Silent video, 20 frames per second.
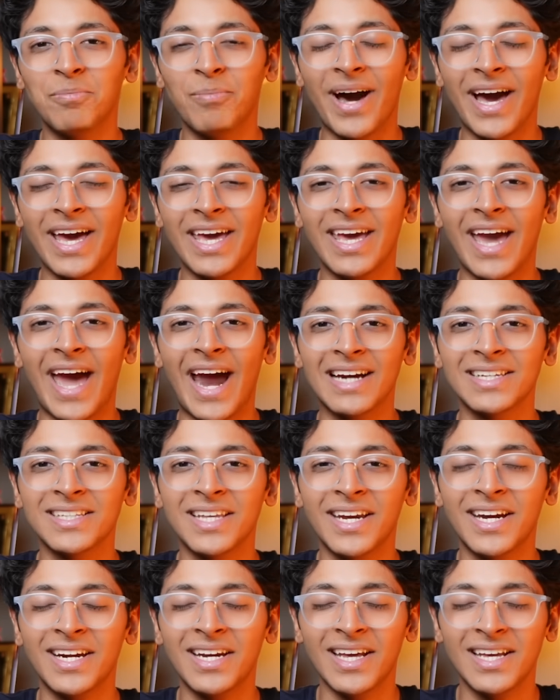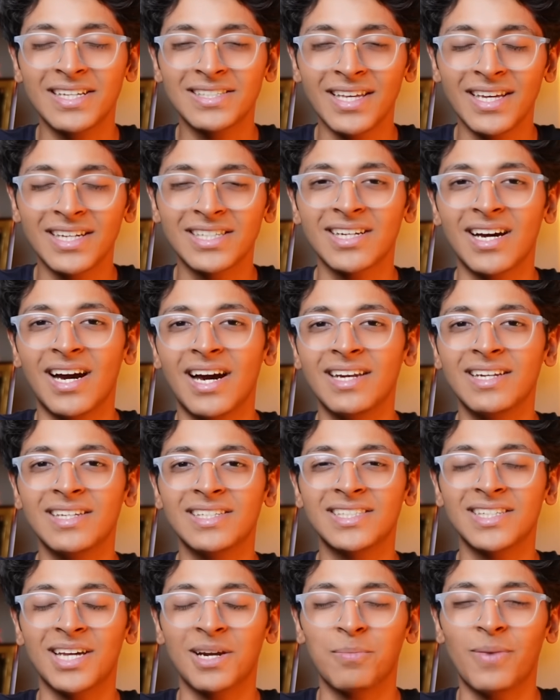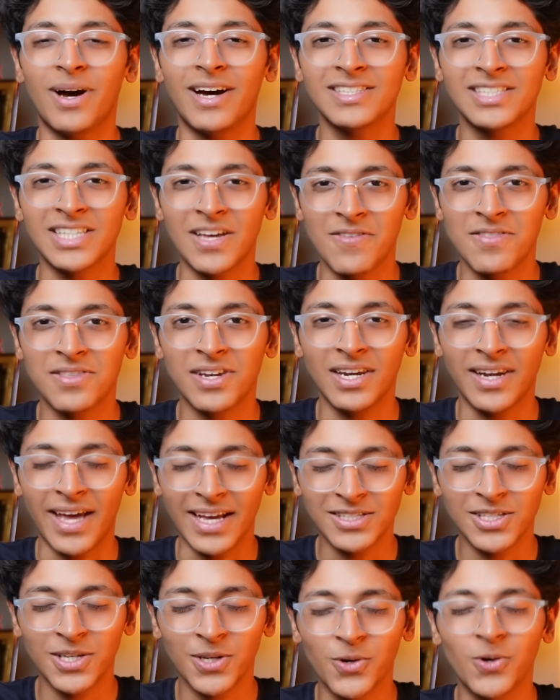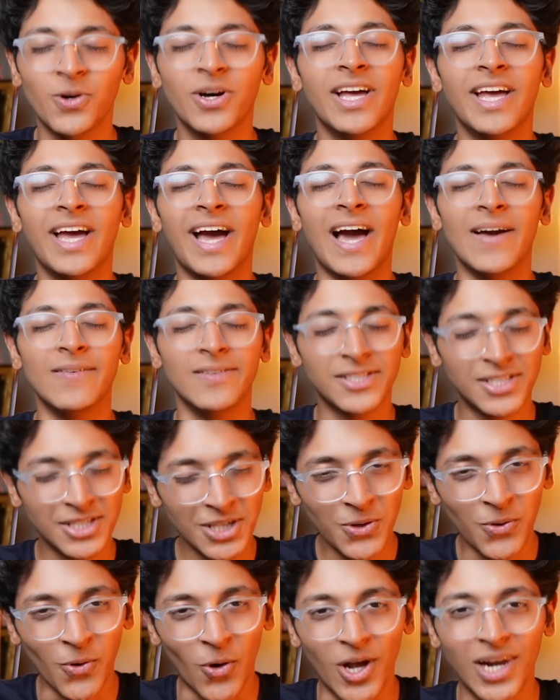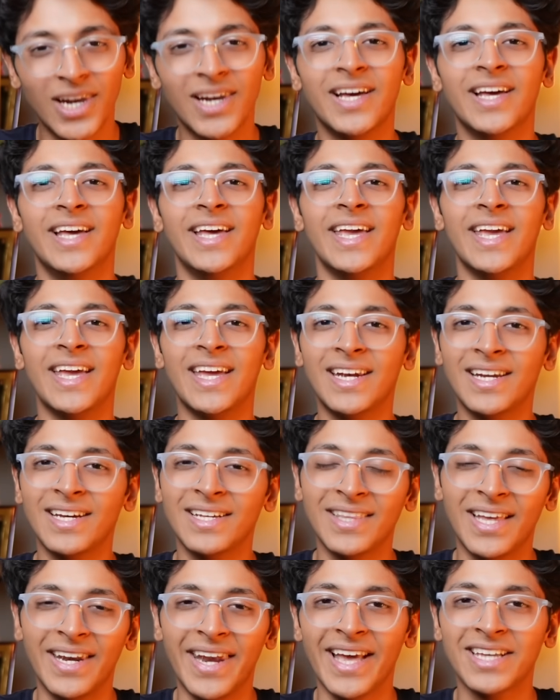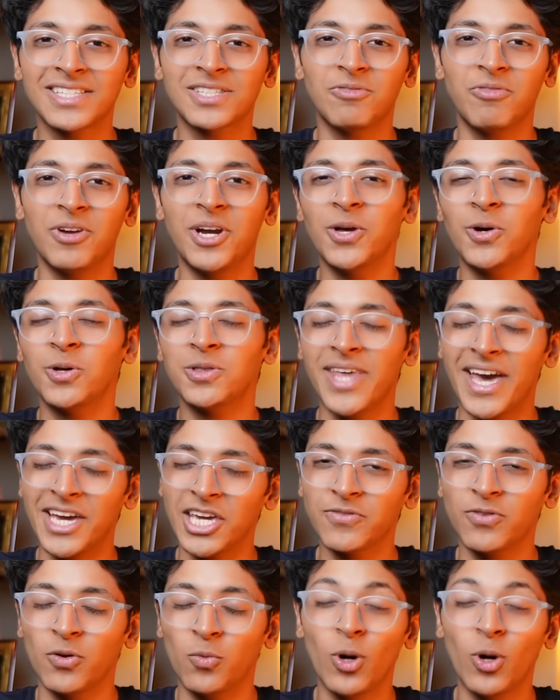my @ is Ishan Sharma 7390. I will see you all in the next video. Thank you for